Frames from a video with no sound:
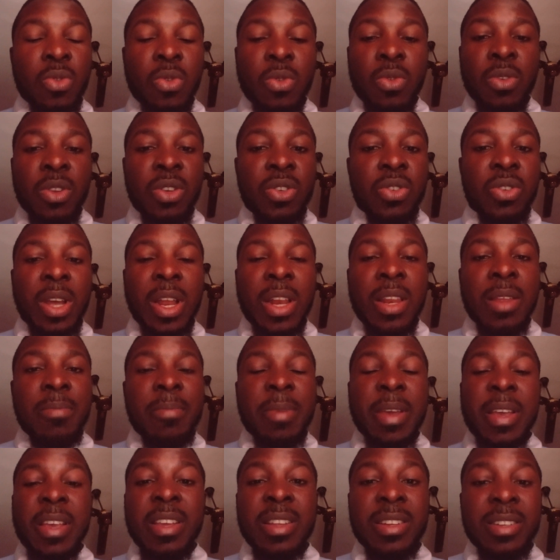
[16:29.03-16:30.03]
literally
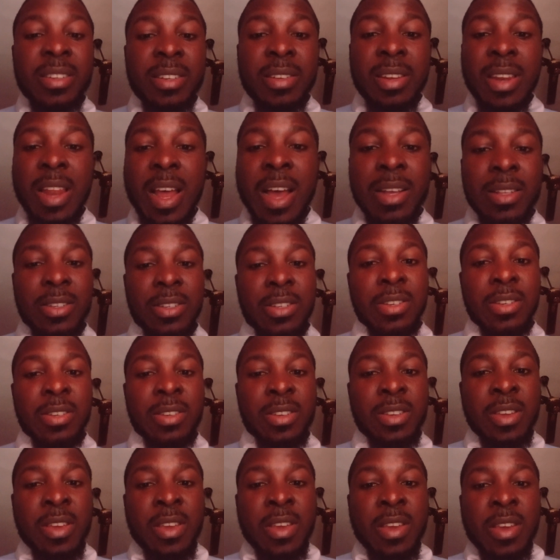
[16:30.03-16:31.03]
make it large.
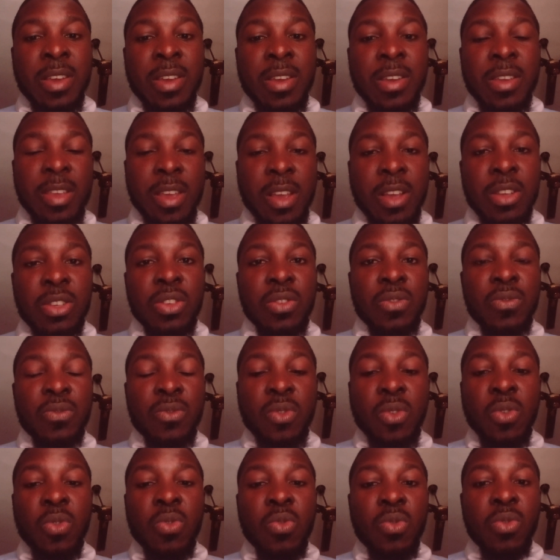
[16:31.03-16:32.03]
Yes, if
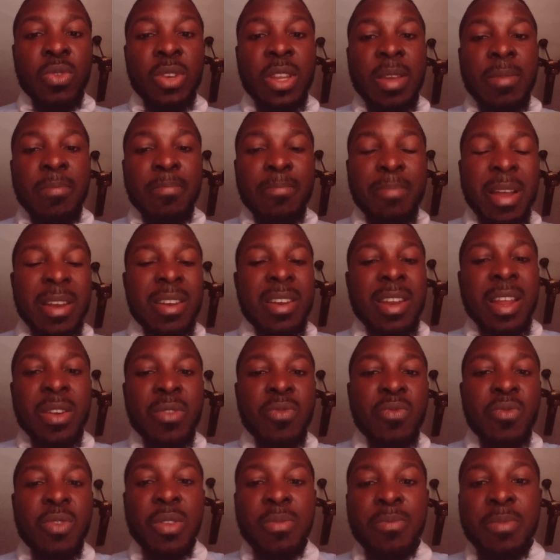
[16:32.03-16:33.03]
you're good in
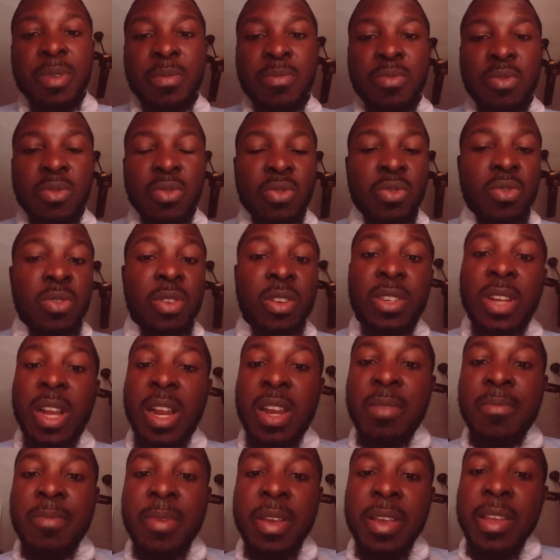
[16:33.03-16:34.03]
partnering with people, you
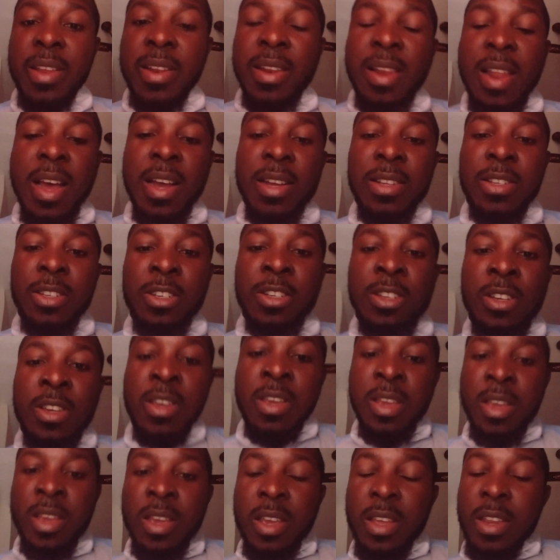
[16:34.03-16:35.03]
literally make it large
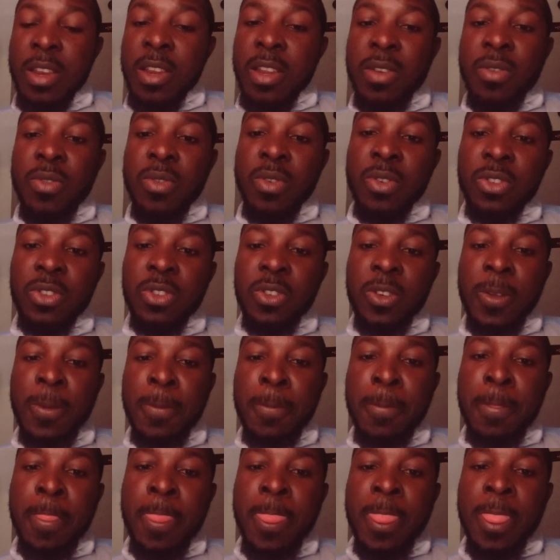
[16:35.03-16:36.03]
in the industry.
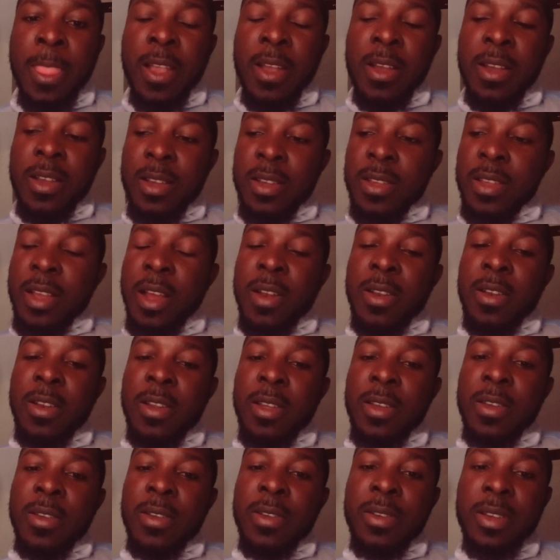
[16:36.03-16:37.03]
Exactly,
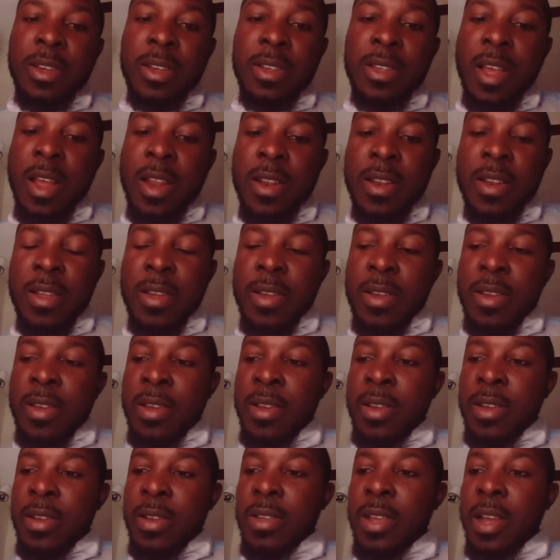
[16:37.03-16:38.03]
exactly,
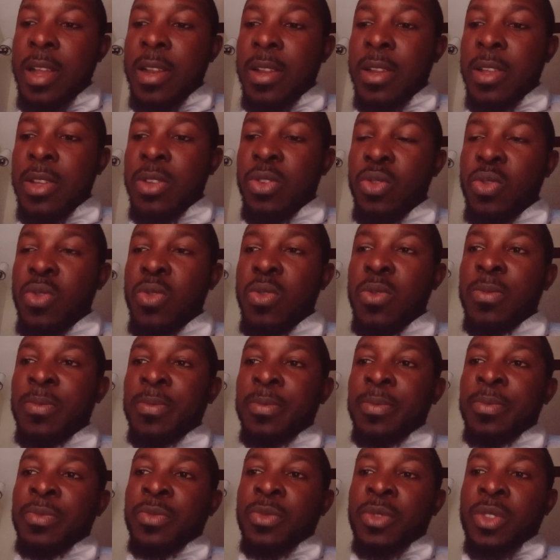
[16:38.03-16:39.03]
exactly. So,
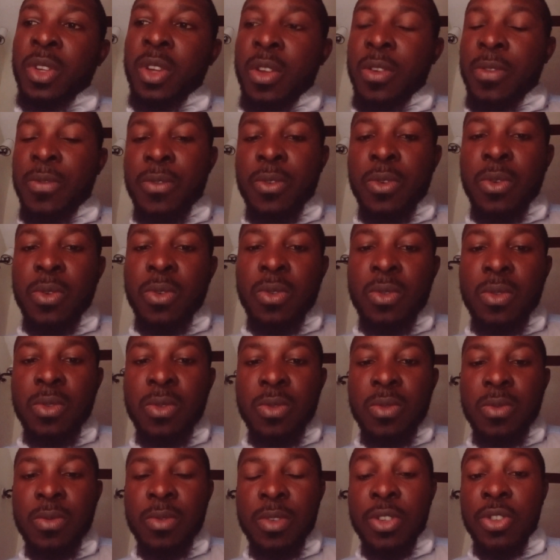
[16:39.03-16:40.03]
if
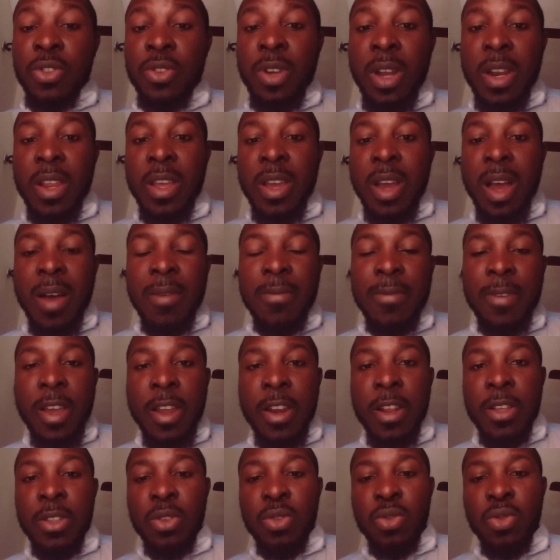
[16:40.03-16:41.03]
you literally have
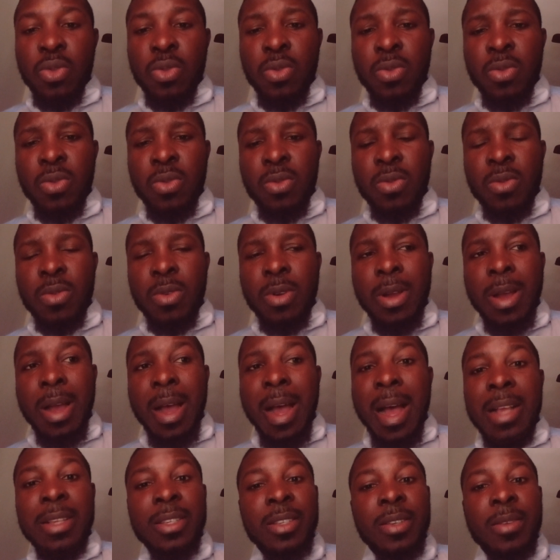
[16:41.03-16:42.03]
anything to
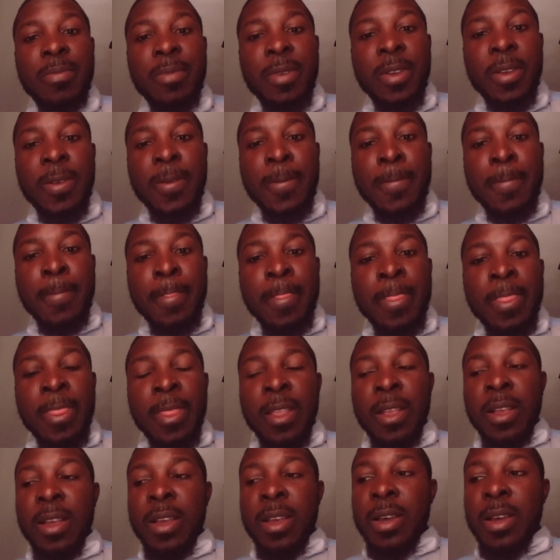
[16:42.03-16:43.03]
ask me,
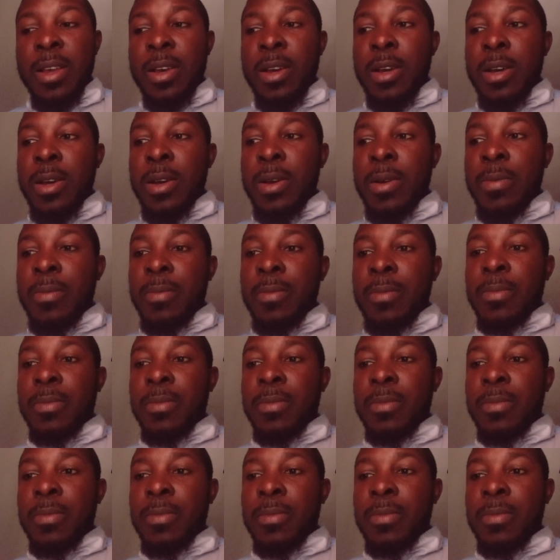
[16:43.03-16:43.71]
um,